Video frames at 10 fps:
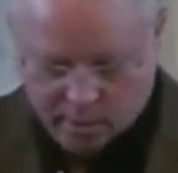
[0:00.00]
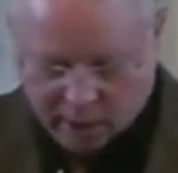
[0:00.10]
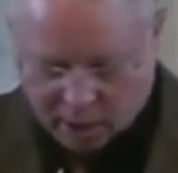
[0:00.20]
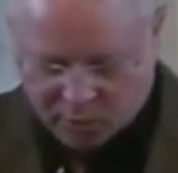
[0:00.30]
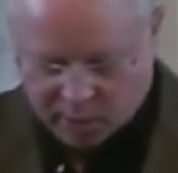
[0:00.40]

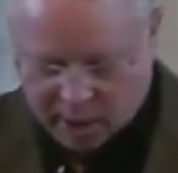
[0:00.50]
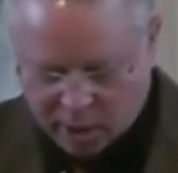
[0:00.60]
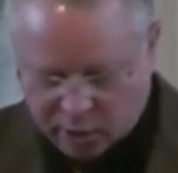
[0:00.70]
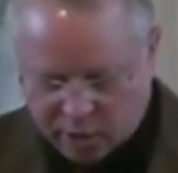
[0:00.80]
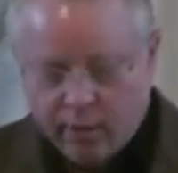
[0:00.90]

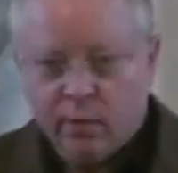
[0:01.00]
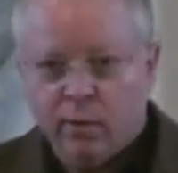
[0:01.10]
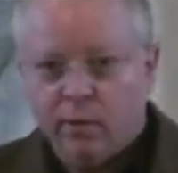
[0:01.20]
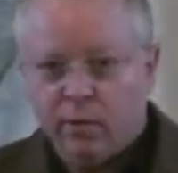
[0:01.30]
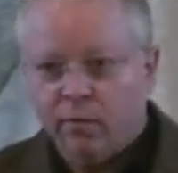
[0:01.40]
explanation
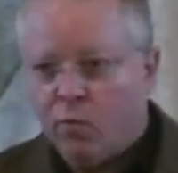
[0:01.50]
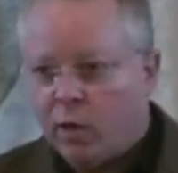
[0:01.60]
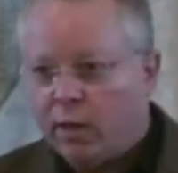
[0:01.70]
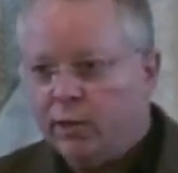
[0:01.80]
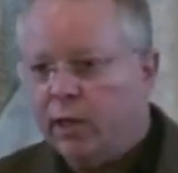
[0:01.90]

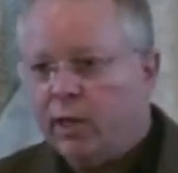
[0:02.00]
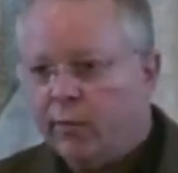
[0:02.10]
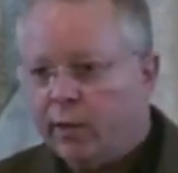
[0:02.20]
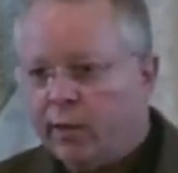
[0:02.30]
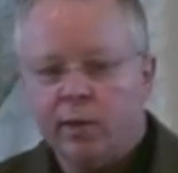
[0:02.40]
for
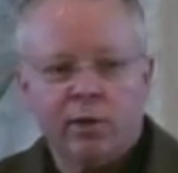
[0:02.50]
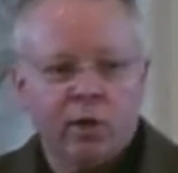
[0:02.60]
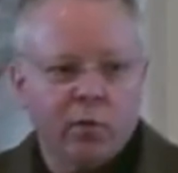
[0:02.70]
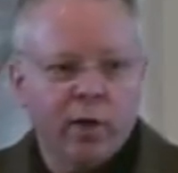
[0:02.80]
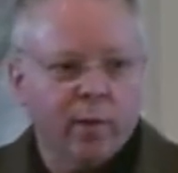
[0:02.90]
continuing to
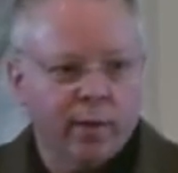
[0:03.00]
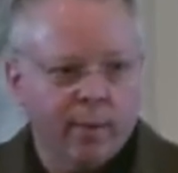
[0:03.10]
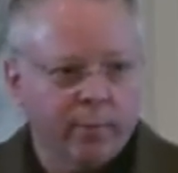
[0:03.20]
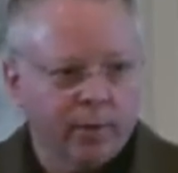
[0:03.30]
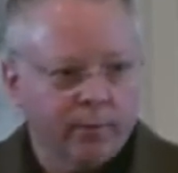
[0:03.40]
disagree with them.